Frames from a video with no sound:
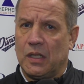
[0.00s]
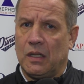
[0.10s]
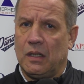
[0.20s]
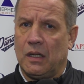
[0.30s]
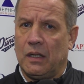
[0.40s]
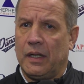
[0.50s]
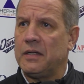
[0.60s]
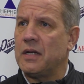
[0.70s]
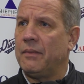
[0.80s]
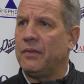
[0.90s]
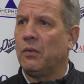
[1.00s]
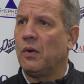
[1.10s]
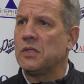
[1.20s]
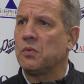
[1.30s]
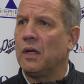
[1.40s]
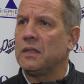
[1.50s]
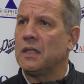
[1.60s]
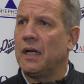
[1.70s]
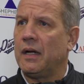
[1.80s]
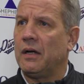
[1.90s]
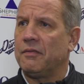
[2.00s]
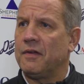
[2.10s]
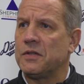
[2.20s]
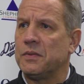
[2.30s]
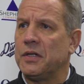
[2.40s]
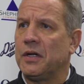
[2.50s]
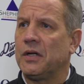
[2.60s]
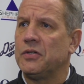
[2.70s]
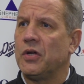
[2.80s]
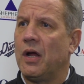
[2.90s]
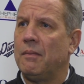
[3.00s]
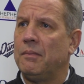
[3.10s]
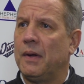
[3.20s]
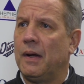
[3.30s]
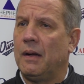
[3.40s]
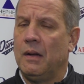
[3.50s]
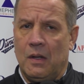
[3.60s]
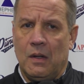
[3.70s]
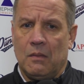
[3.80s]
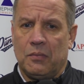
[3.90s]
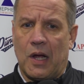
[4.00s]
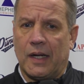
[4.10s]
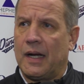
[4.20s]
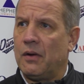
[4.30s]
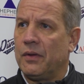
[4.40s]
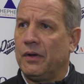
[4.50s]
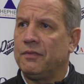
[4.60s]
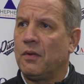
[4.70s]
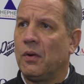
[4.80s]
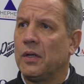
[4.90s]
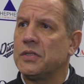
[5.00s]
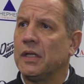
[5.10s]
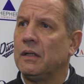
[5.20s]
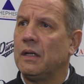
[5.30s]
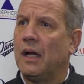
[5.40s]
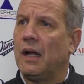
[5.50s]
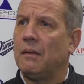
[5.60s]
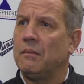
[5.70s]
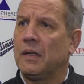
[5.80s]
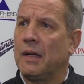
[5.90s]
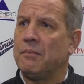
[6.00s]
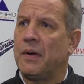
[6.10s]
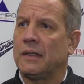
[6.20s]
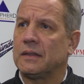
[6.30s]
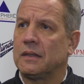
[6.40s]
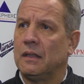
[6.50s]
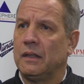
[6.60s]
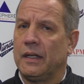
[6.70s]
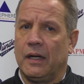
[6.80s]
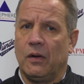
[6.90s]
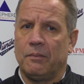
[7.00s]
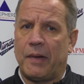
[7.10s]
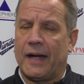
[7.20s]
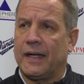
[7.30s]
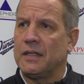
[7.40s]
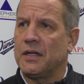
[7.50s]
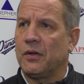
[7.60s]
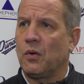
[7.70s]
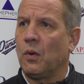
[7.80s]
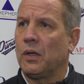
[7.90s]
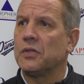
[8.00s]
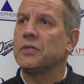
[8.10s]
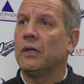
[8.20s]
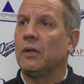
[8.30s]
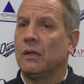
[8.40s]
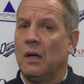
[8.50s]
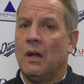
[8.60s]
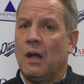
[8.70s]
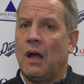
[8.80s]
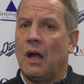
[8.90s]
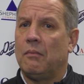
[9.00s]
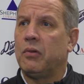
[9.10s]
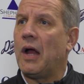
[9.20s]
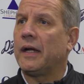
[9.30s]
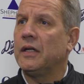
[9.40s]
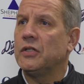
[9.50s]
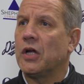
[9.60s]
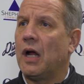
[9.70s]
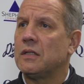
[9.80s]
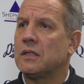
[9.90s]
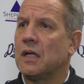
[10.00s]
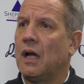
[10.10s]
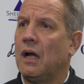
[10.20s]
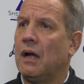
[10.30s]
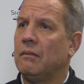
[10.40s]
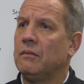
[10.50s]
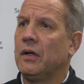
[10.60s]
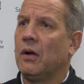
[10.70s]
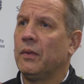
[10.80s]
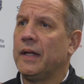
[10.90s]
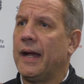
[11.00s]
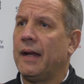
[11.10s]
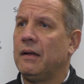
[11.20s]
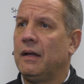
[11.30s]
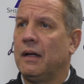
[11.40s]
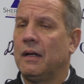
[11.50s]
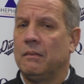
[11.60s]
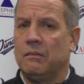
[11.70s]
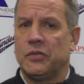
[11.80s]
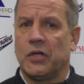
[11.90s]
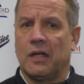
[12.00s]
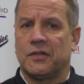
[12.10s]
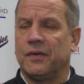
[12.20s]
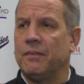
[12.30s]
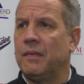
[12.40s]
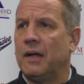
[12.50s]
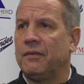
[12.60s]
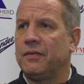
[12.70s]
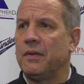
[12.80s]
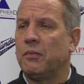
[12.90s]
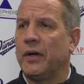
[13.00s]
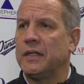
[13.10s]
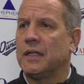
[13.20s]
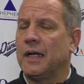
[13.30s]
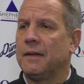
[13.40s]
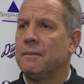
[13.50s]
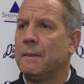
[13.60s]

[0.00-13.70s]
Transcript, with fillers: And uh, anytime there was one tonight, our defensemen did a good job uh, blocking out their forwards and uh, getting pucks, you know, back into the corners or blocking shots. you know, when they had shots from from the point tonight.